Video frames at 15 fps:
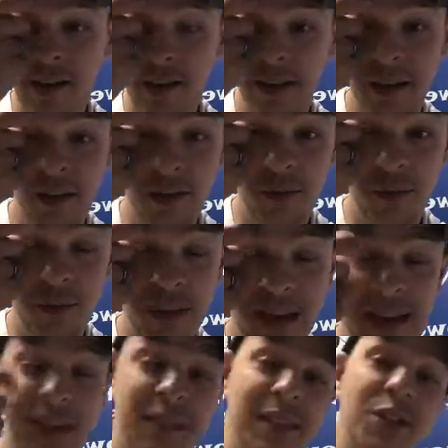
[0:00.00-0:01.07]
You know,
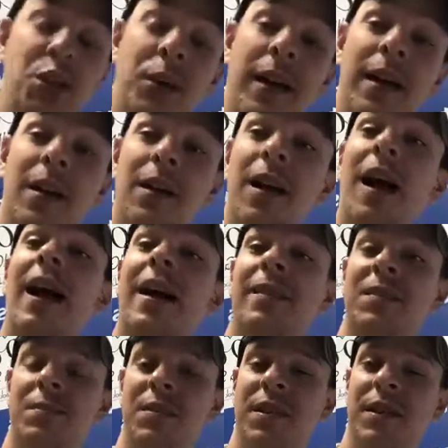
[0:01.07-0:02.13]
as a trainer, I
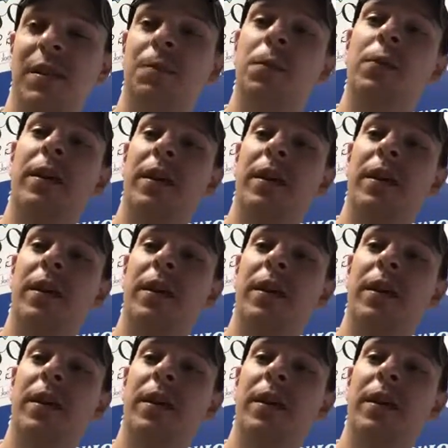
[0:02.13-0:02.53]
have to be careful.